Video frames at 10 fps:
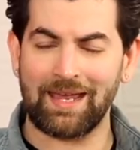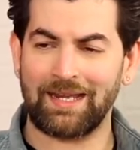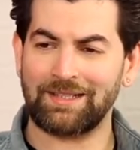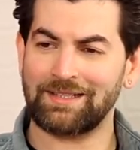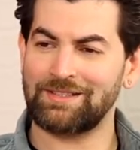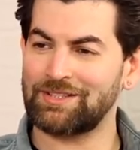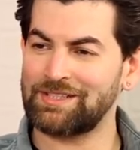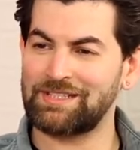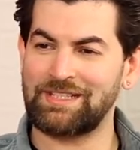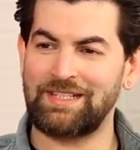and I can
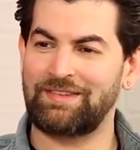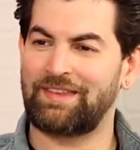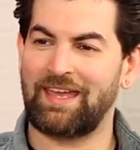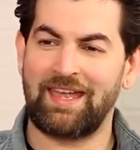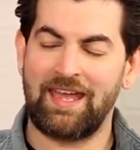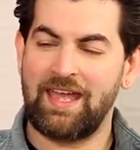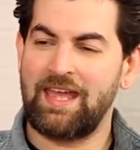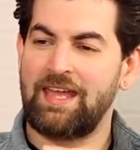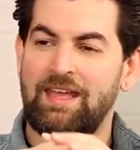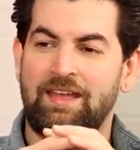just see they,
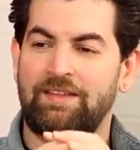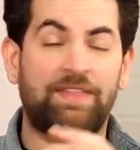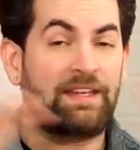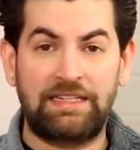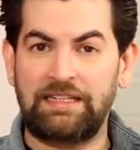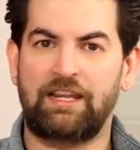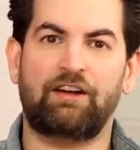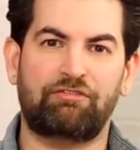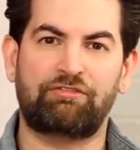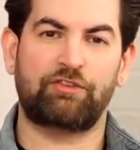they
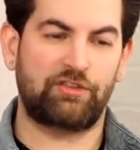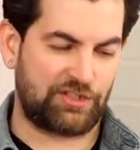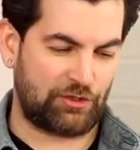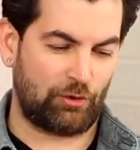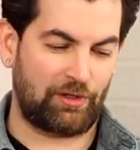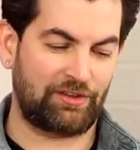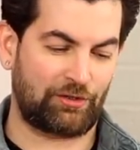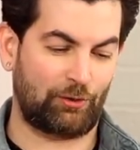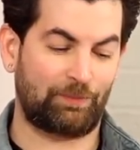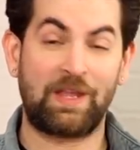love scrolling
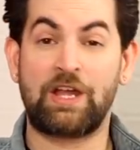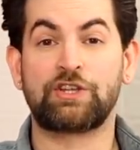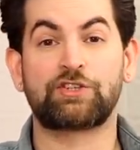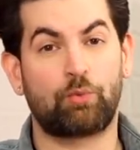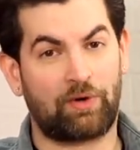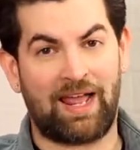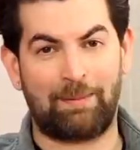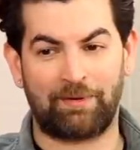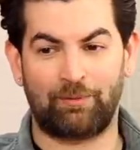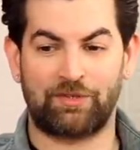through. So what
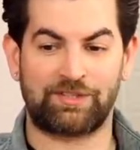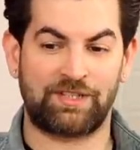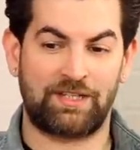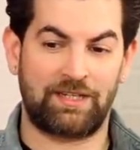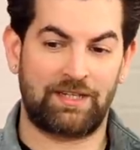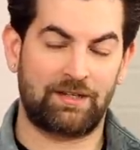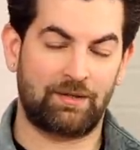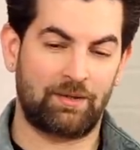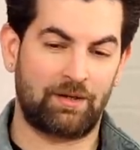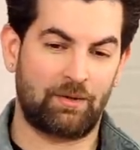happened was,
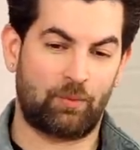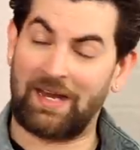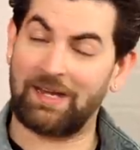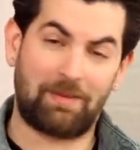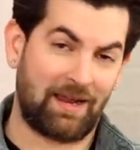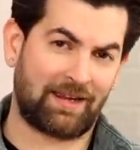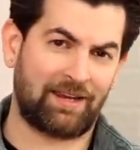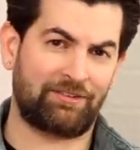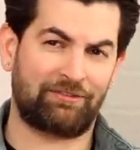a while back I